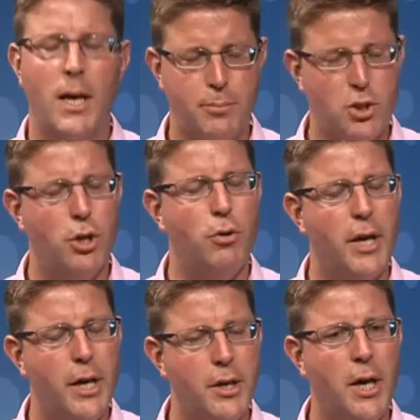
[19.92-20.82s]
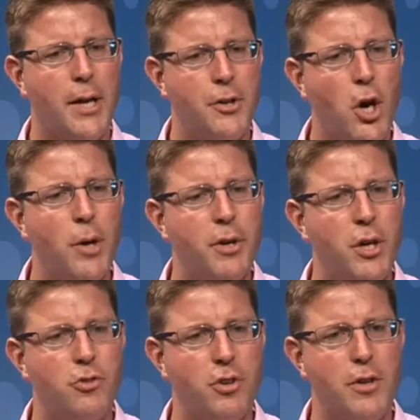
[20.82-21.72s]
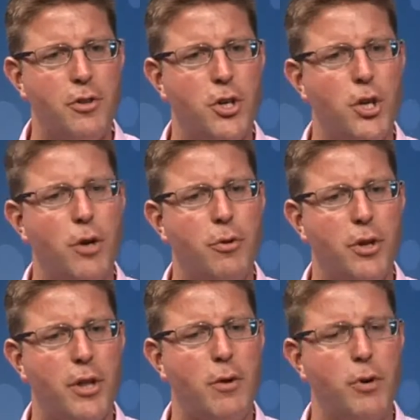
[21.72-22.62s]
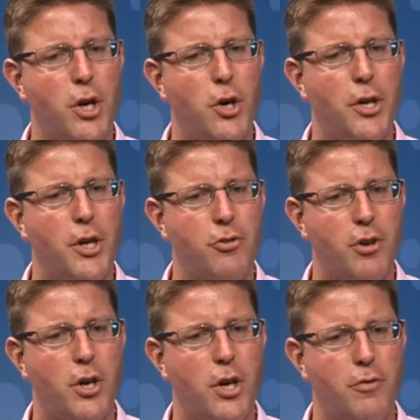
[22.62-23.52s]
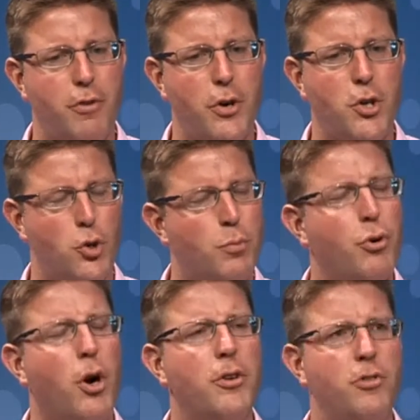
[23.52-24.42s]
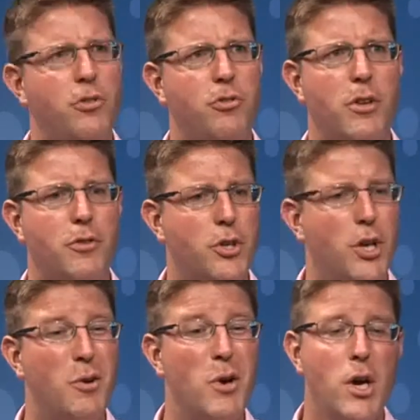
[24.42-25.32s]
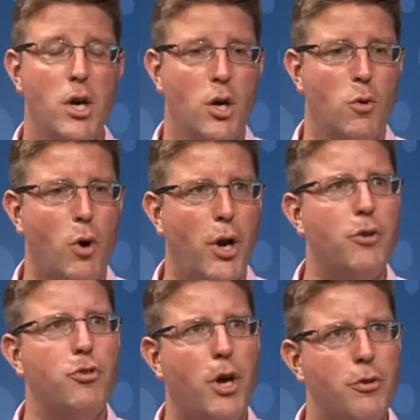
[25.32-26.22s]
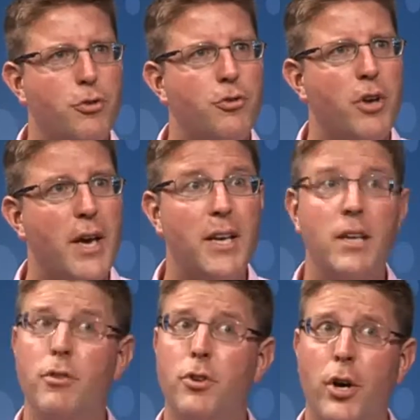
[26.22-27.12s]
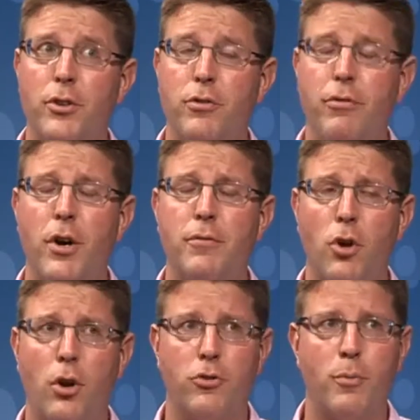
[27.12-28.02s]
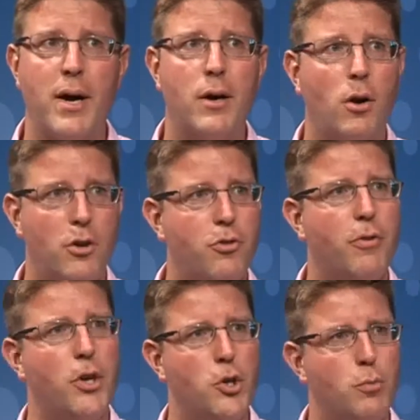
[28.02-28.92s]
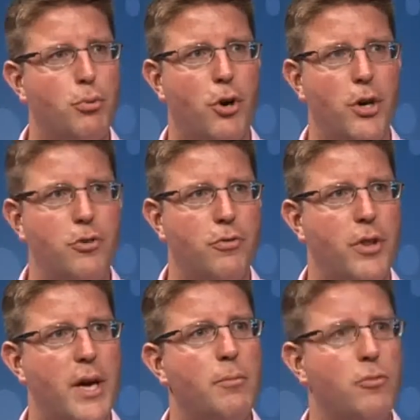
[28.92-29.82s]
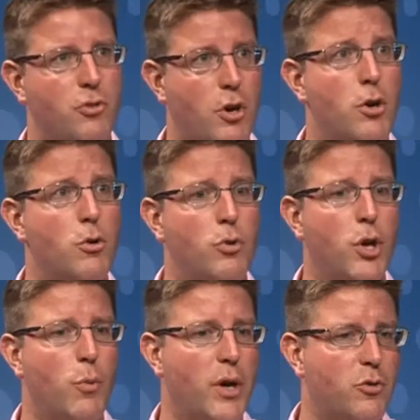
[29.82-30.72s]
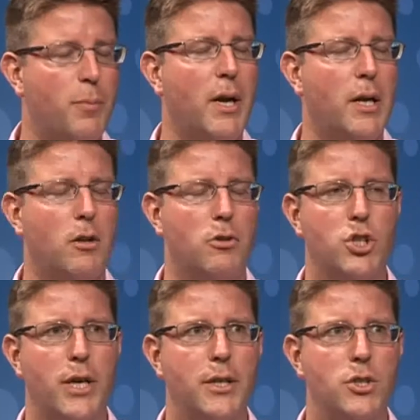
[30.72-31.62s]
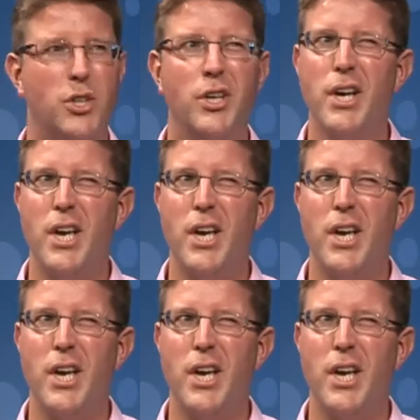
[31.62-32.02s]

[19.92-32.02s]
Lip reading: Absolutely. And Naimi has said that, you know, that they regard it as a very good price. He said that, you know, $100, $110, even $95 a barrel is a very good price for them. So, you know, we expect little change. And